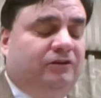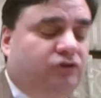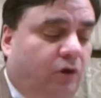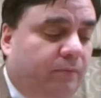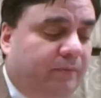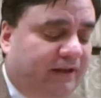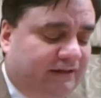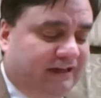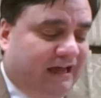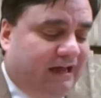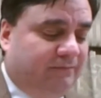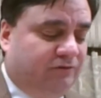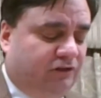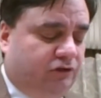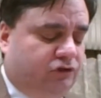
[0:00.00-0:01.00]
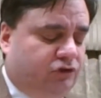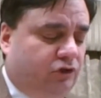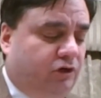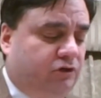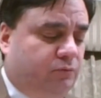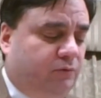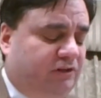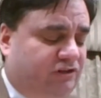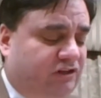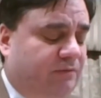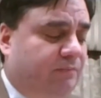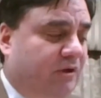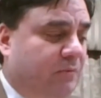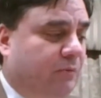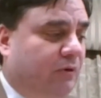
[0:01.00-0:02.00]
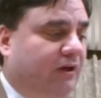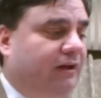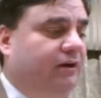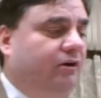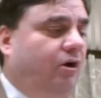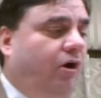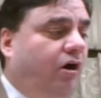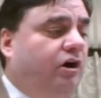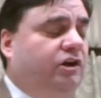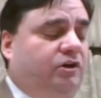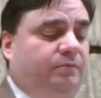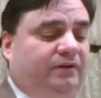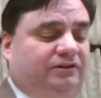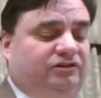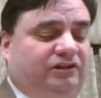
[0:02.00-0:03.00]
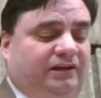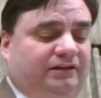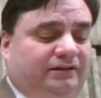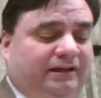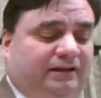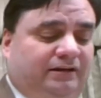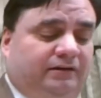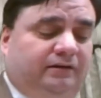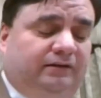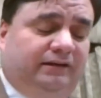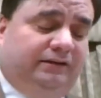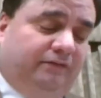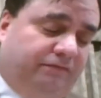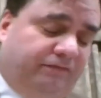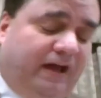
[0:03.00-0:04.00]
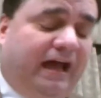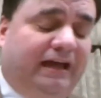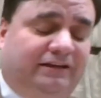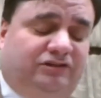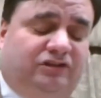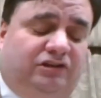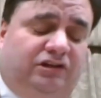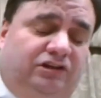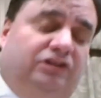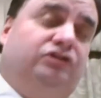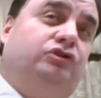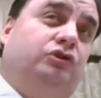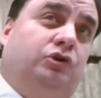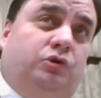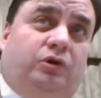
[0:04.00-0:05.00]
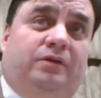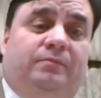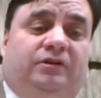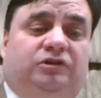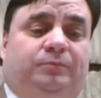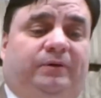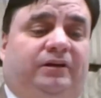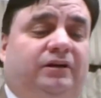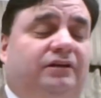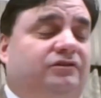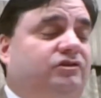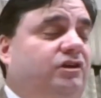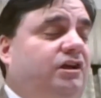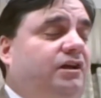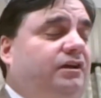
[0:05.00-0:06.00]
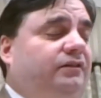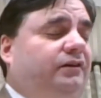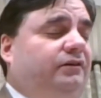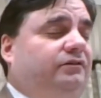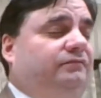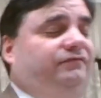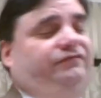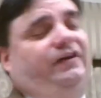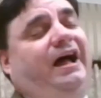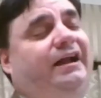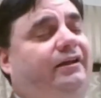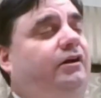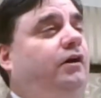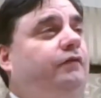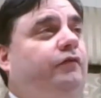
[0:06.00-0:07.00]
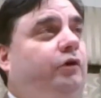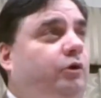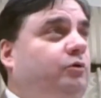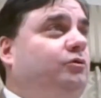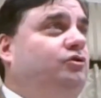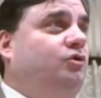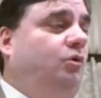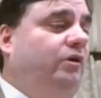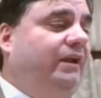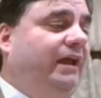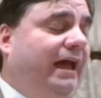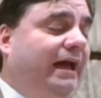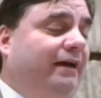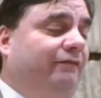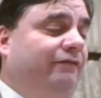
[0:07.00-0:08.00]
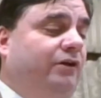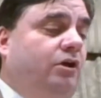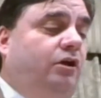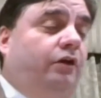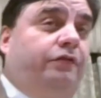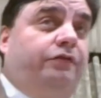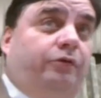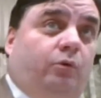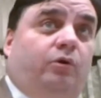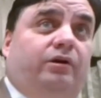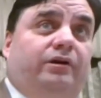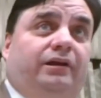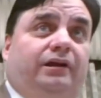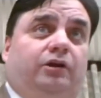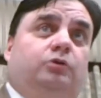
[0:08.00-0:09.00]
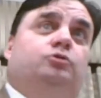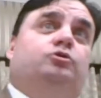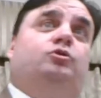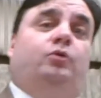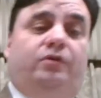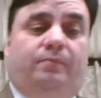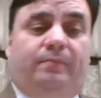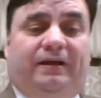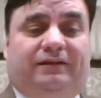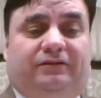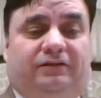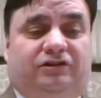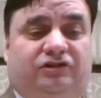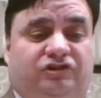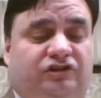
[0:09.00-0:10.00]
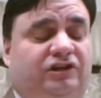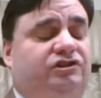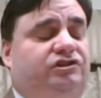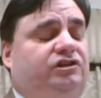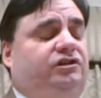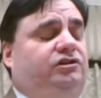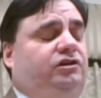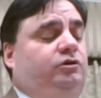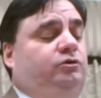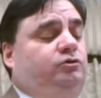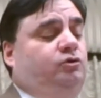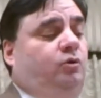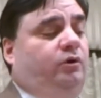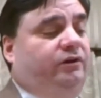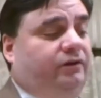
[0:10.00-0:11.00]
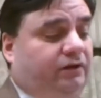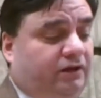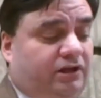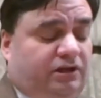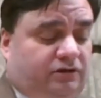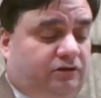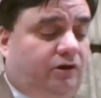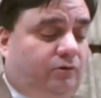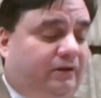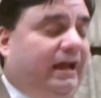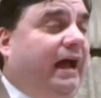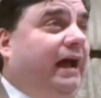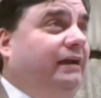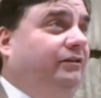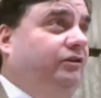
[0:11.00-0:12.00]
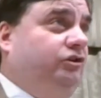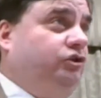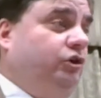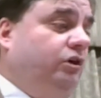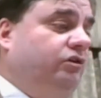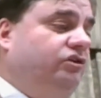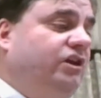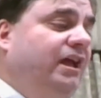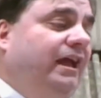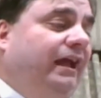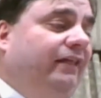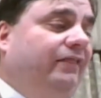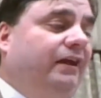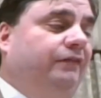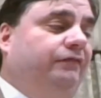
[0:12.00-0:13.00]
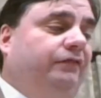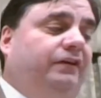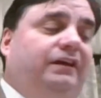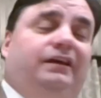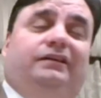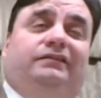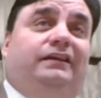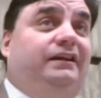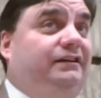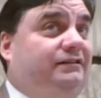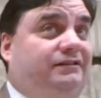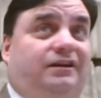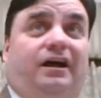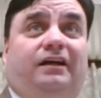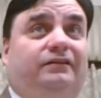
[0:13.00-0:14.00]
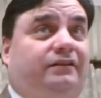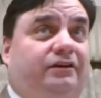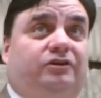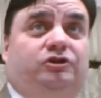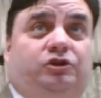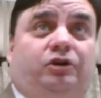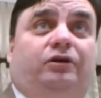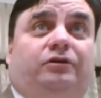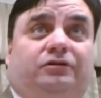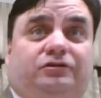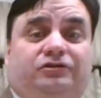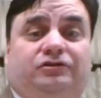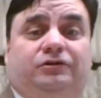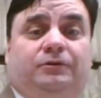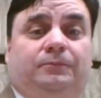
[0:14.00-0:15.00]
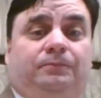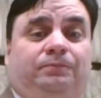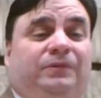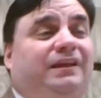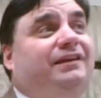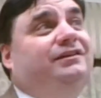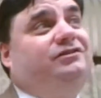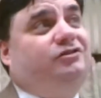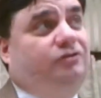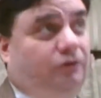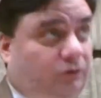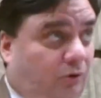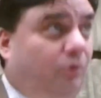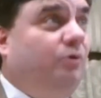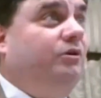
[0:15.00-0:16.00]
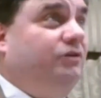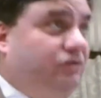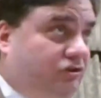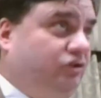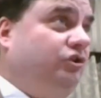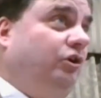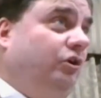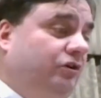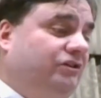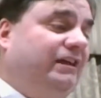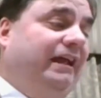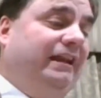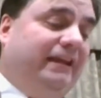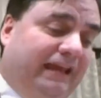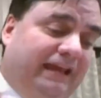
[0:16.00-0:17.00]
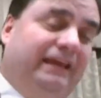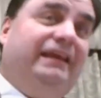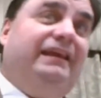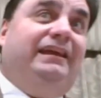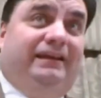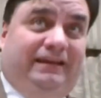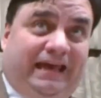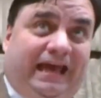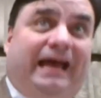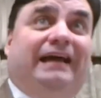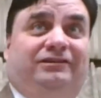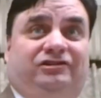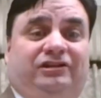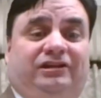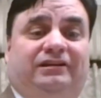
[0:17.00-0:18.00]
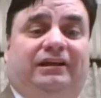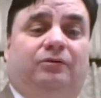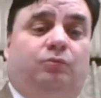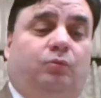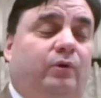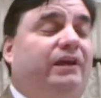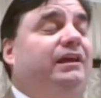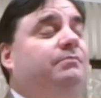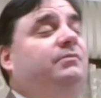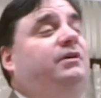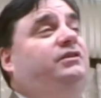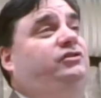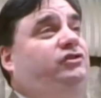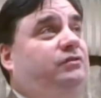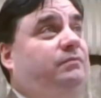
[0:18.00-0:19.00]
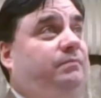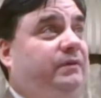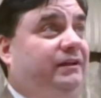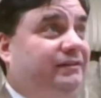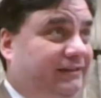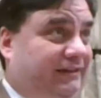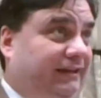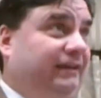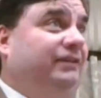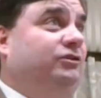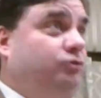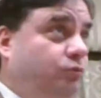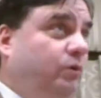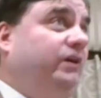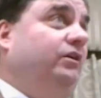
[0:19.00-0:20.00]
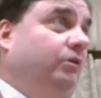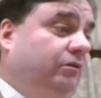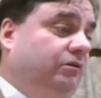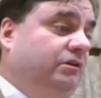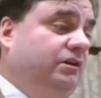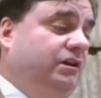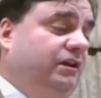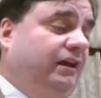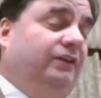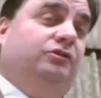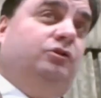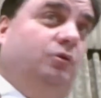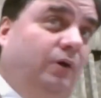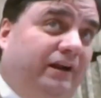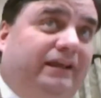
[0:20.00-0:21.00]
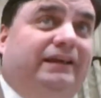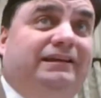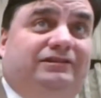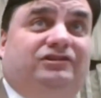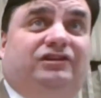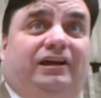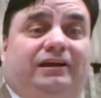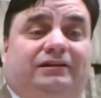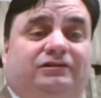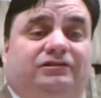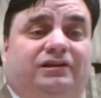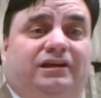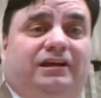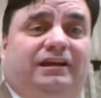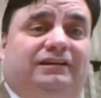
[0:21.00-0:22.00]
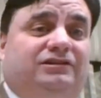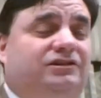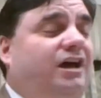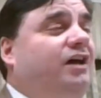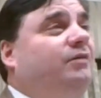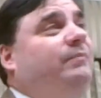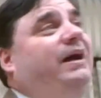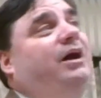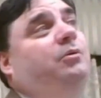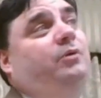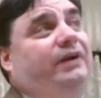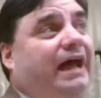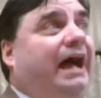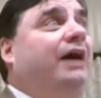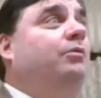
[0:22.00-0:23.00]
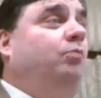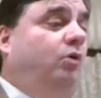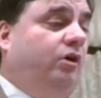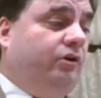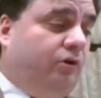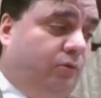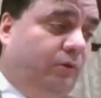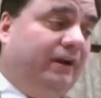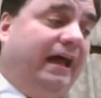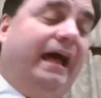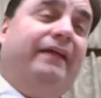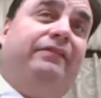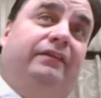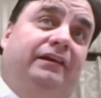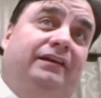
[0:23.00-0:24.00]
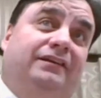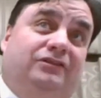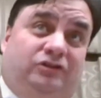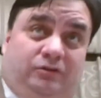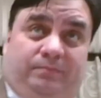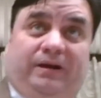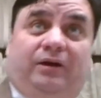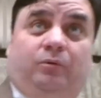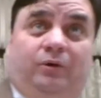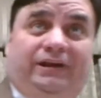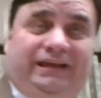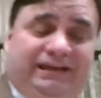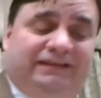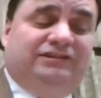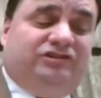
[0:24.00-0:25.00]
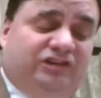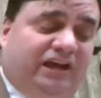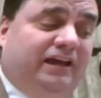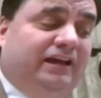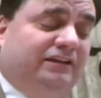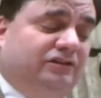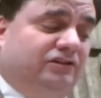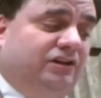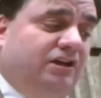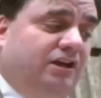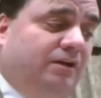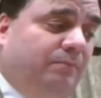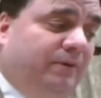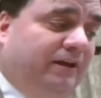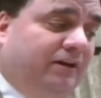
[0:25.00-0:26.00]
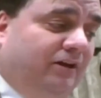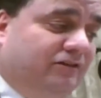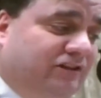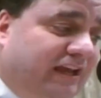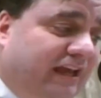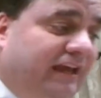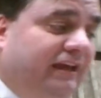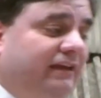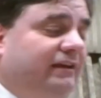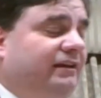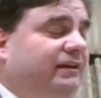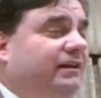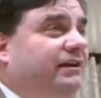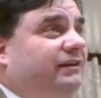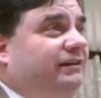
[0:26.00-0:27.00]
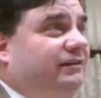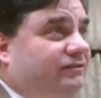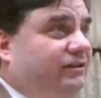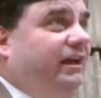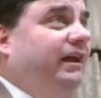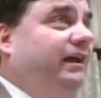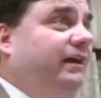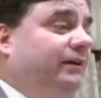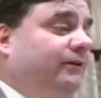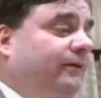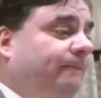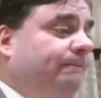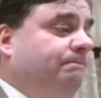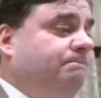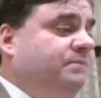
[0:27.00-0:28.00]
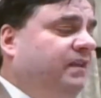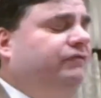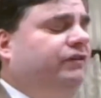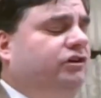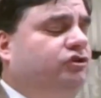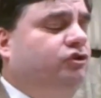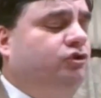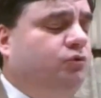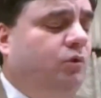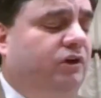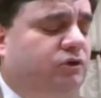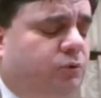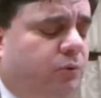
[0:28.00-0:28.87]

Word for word: So many times in the church, we see people get into arguments and, and, and into fights, into disagreements because they're fighting over who's going to have authority and who's going to make the decisions and who's going to, you know, guide the church. And they forget that it's not their church. It's the Lord's church, and He guides it, and we must submit to His will and do what He says. It's not about what I want or what I think, it's about what He says because He is the head. Ephesians 1